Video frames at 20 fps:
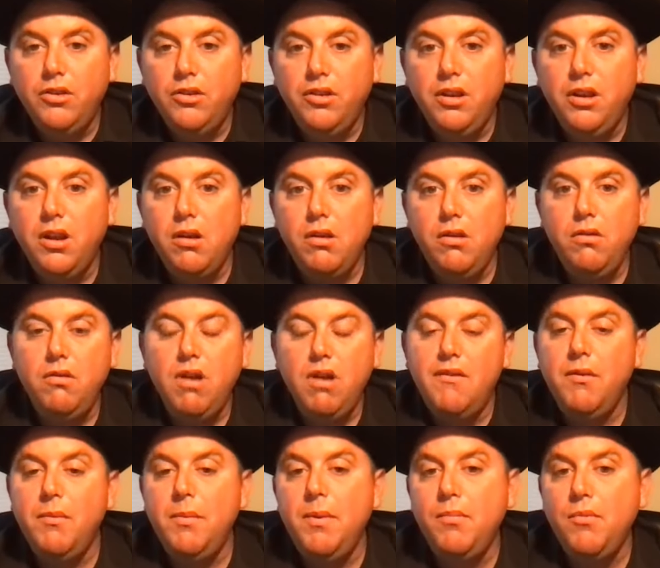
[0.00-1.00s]
you know, you have a
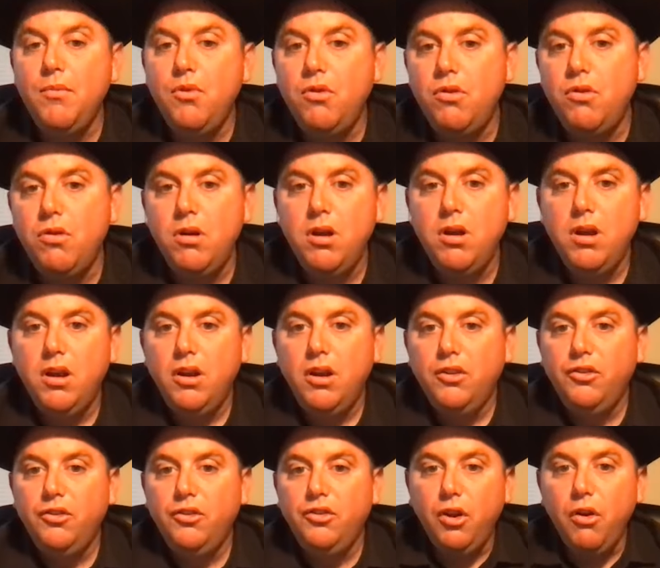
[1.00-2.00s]
bit more
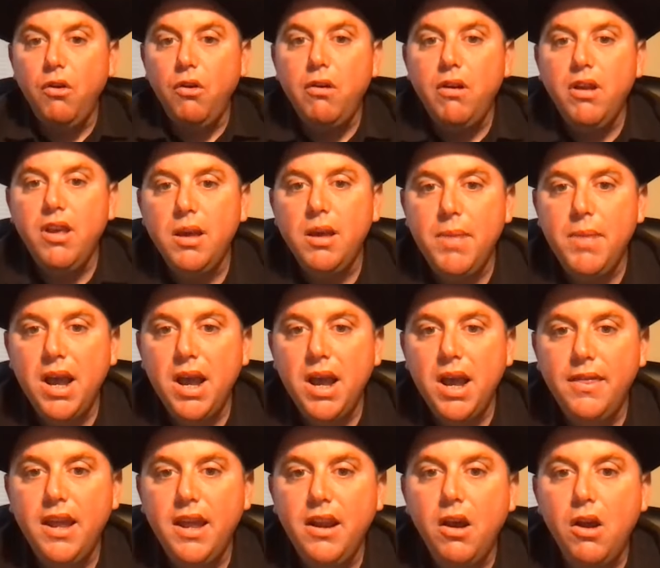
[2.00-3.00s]
security
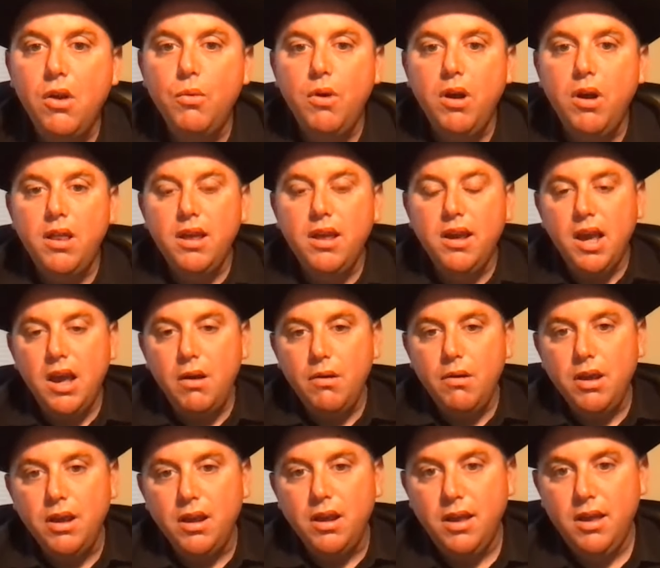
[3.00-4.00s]
about they know where they're
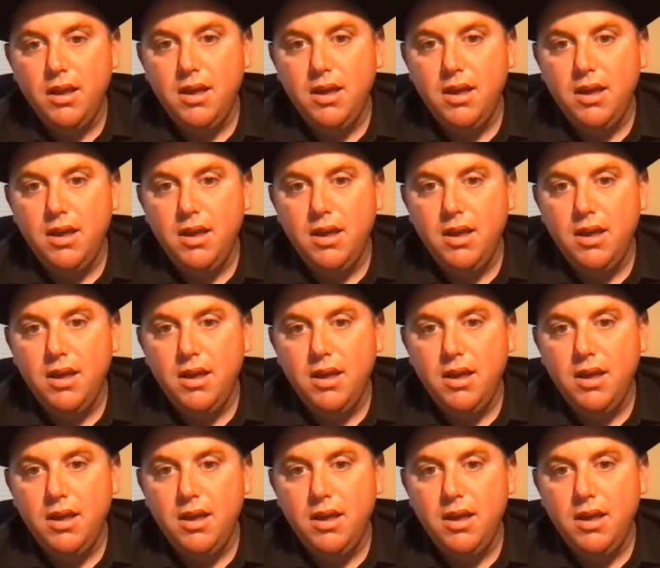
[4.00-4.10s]
going.